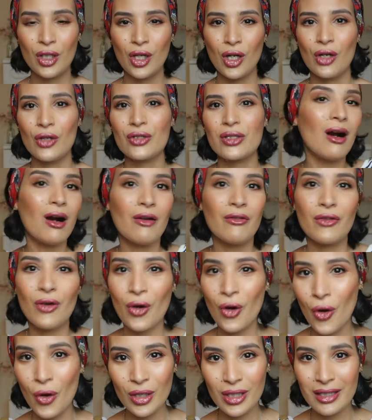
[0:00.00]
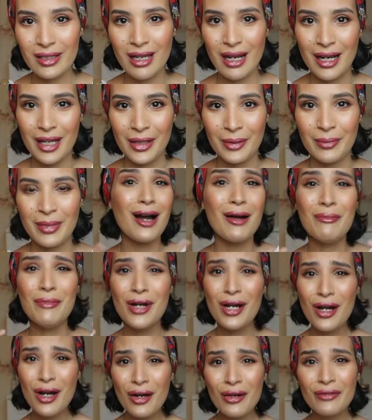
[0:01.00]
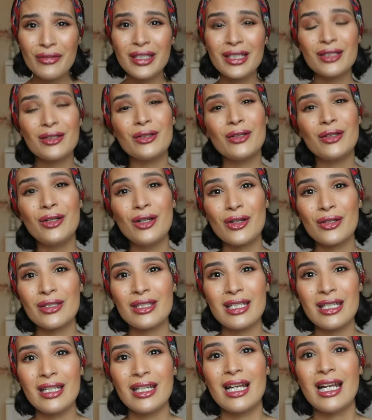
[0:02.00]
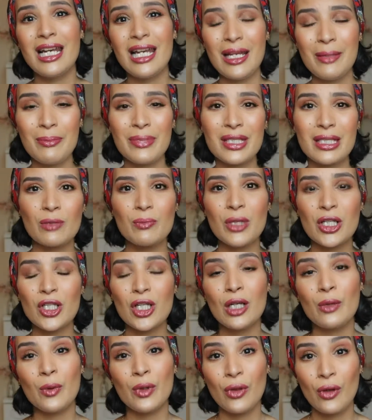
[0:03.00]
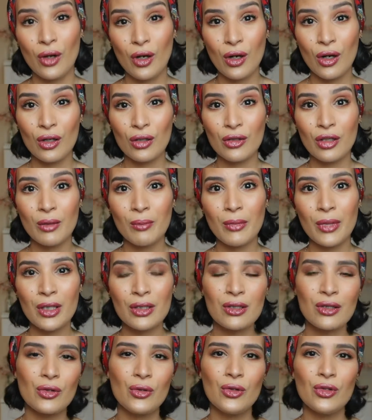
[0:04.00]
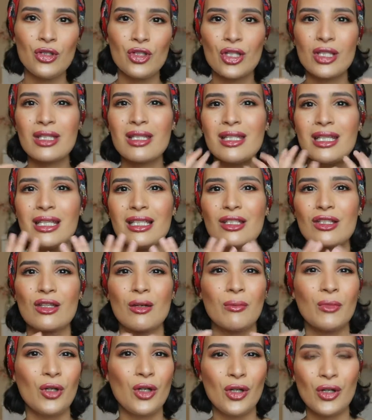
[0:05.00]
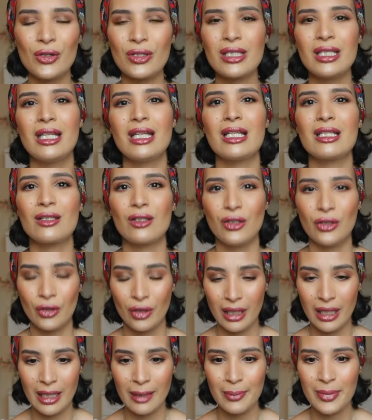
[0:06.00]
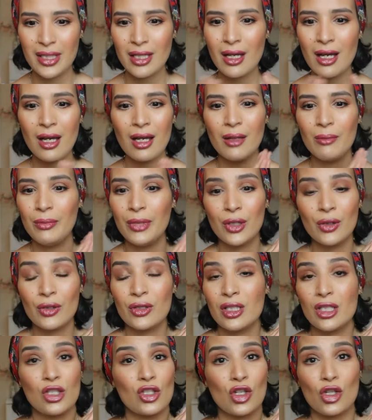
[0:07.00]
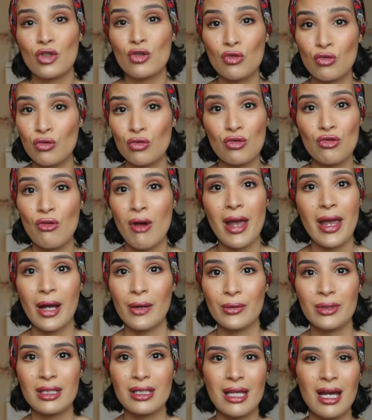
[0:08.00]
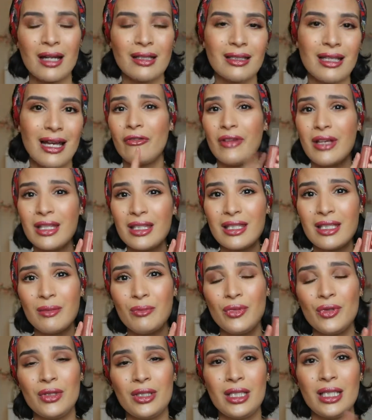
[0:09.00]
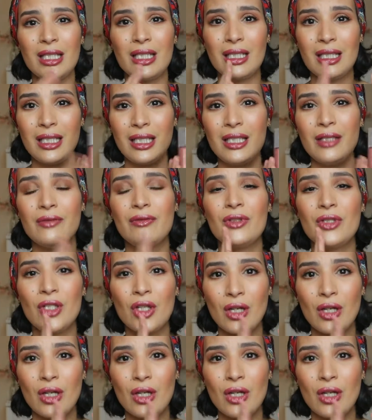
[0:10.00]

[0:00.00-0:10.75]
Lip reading: gloss of all time. I'm loving the glossy lips, especially with the colder months. You just need some glossiness on your lips because it's just too dry outside. Fenty Beauty gives